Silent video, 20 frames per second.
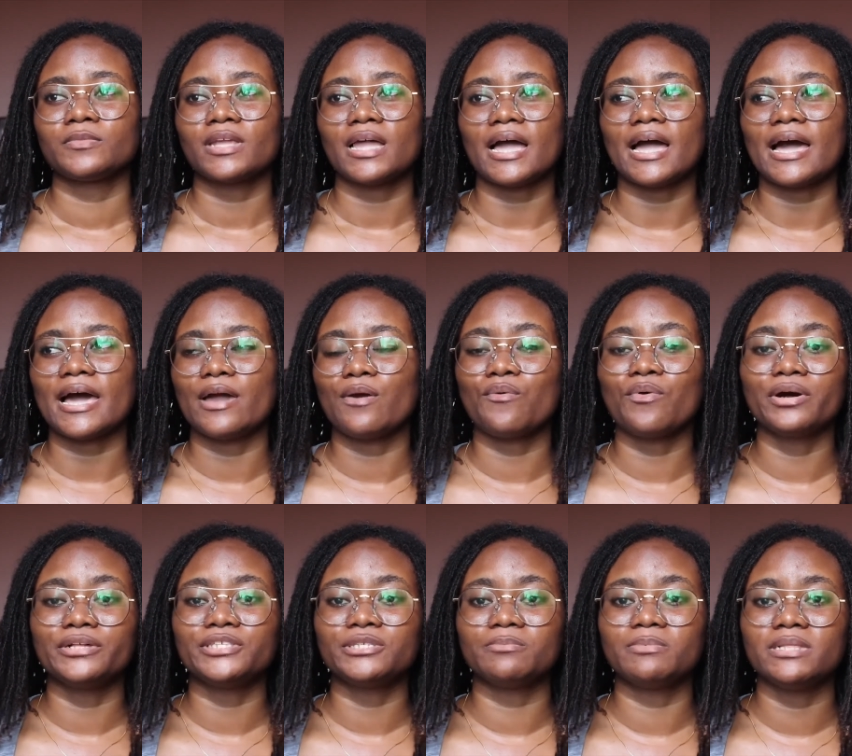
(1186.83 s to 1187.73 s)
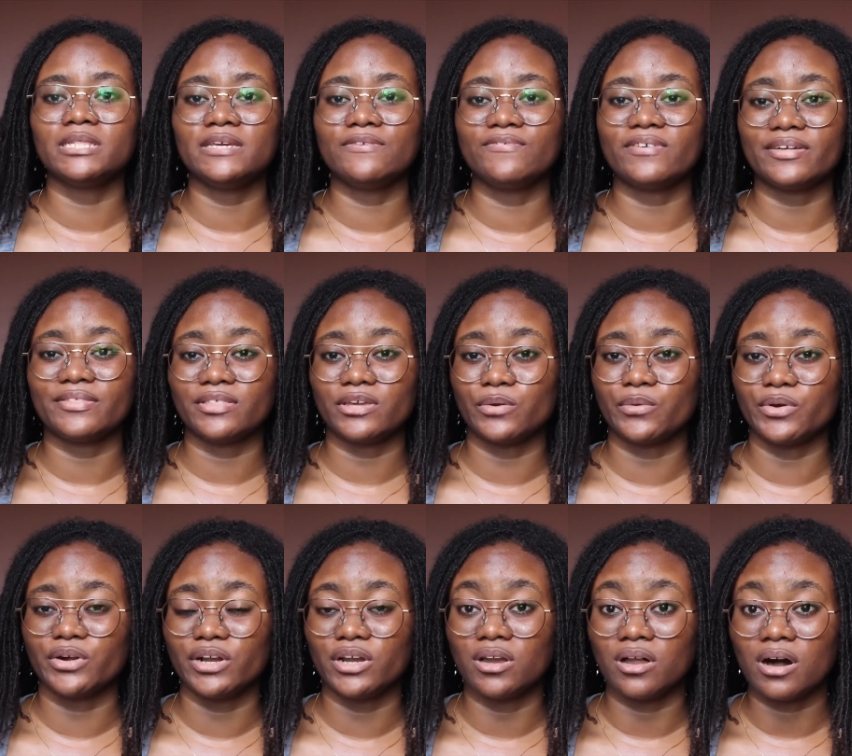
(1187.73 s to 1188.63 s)
I want to believe that they
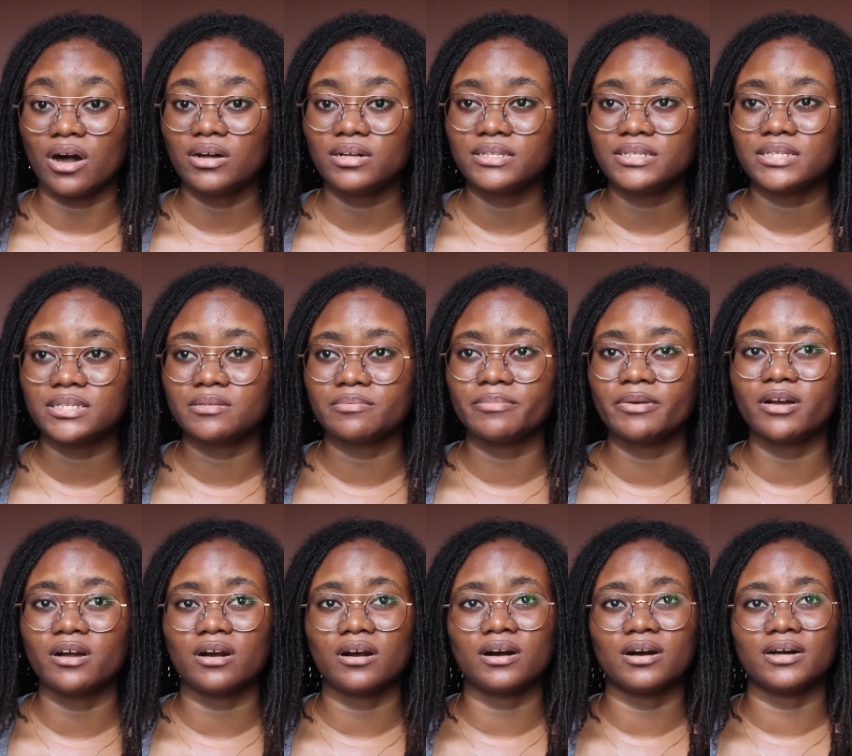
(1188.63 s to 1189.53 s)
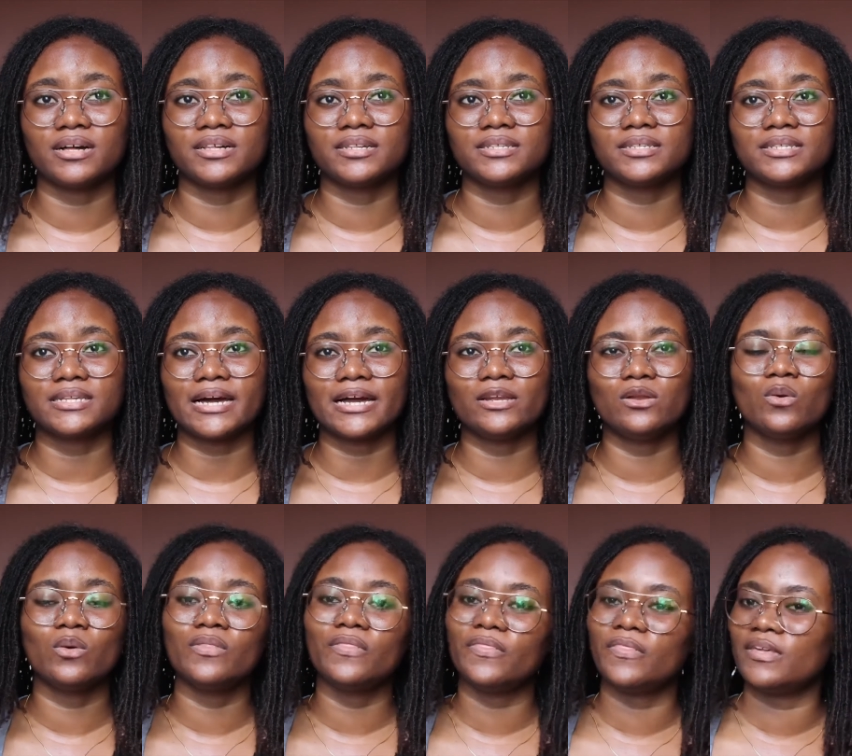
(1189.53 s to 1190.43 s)
were locks because I
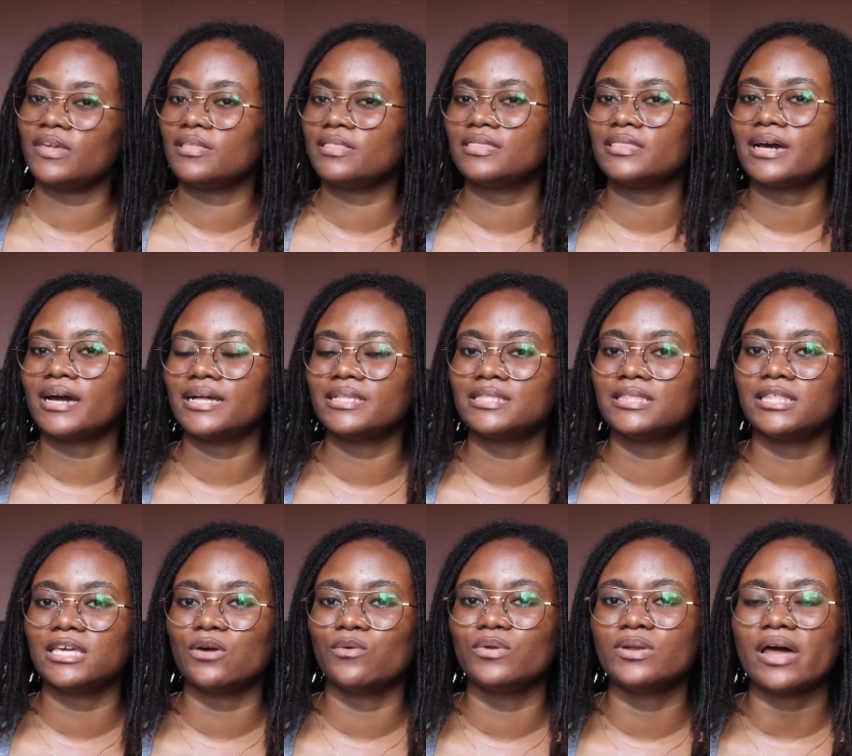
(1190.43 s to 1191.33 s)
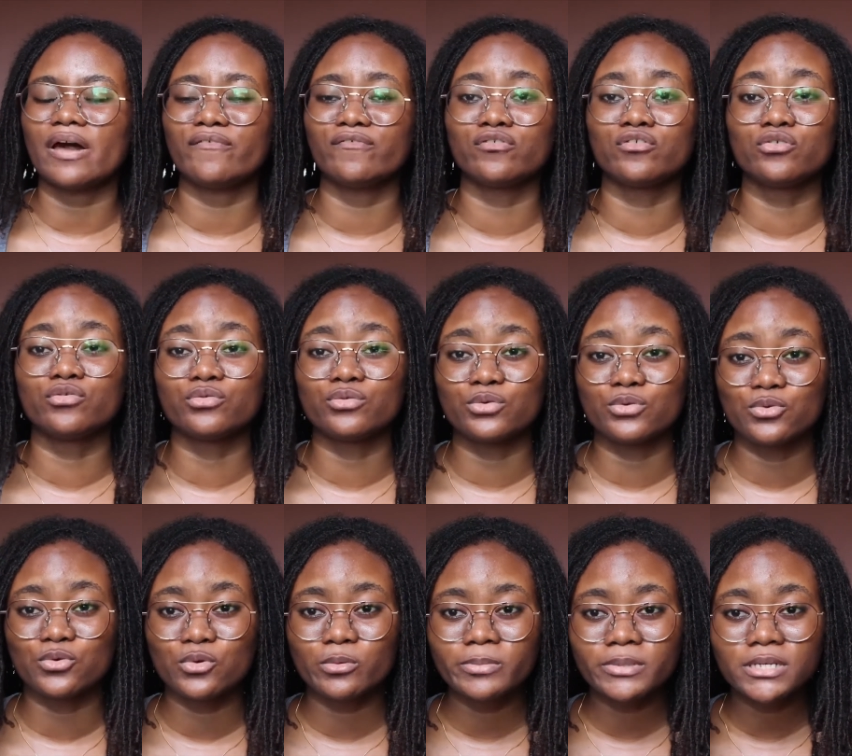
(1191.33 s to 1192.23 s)
don't think that they would have
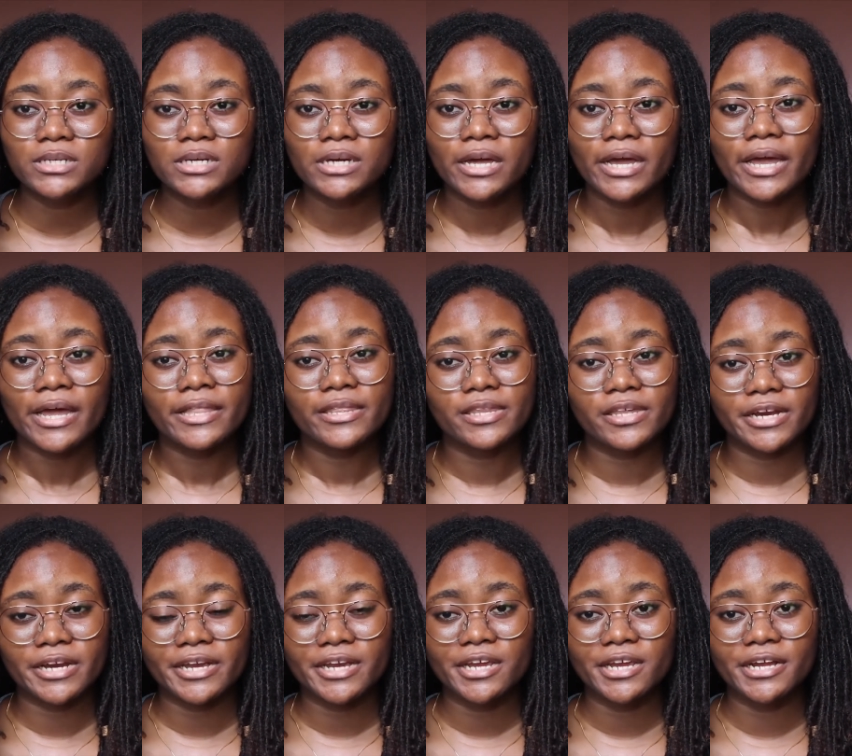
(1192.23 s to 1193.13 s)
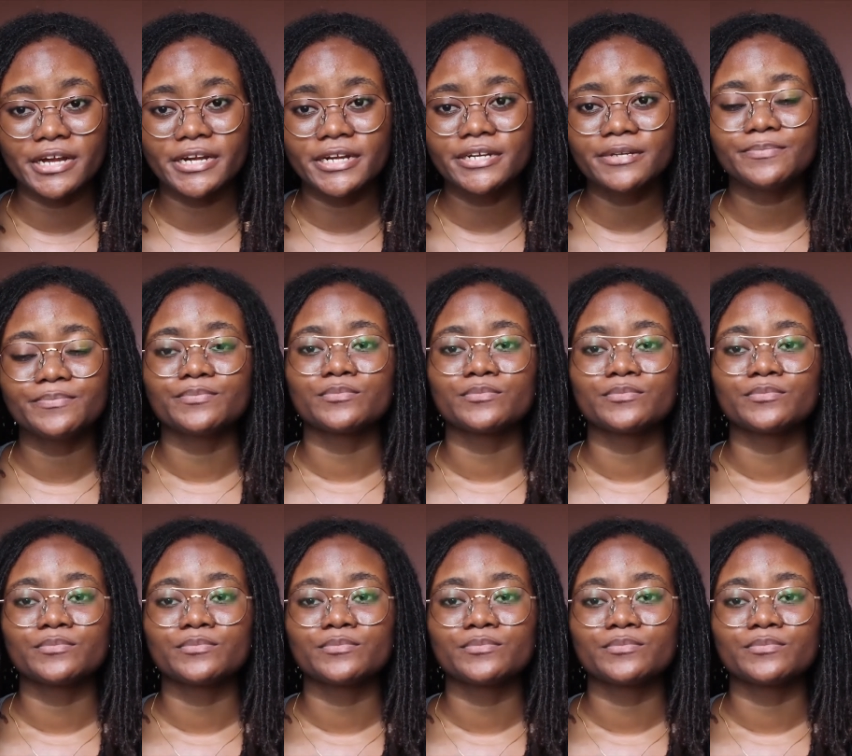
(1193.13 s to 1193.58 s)
groomed their hair.